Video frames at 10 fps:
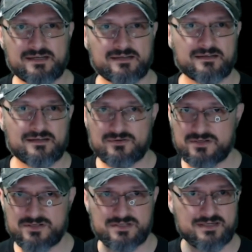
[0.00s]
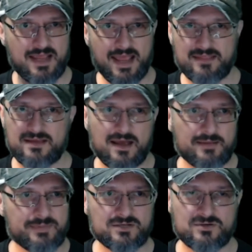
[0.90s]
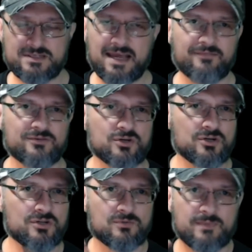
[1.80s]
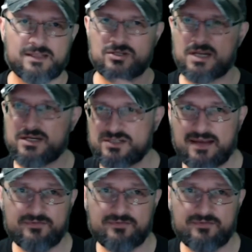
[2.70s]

you know, you just add the IP address after, you make the changes after.